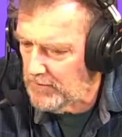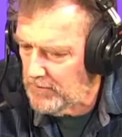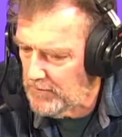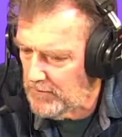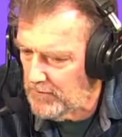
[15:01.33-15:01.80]

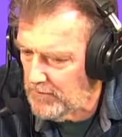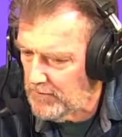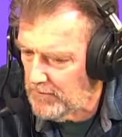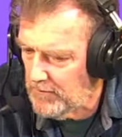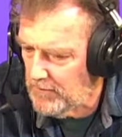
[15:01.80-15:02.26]

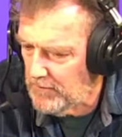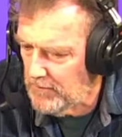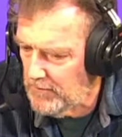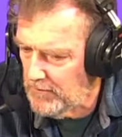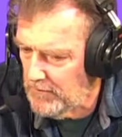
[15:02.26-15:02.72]

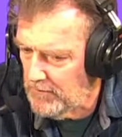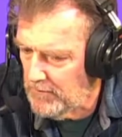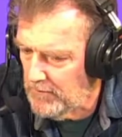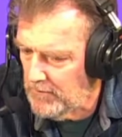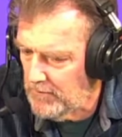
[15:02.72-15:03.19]

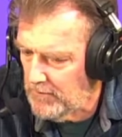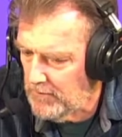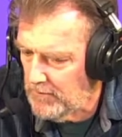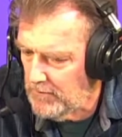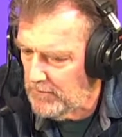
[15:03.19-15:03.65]

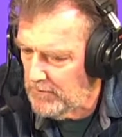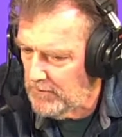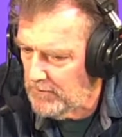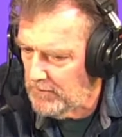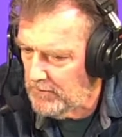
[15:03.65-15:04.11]

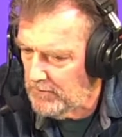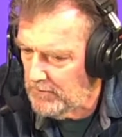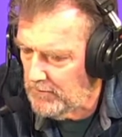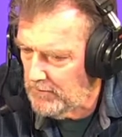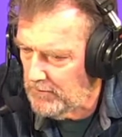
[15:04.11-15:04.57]

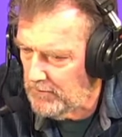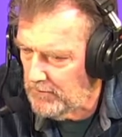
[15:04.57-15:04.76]
(not speaking)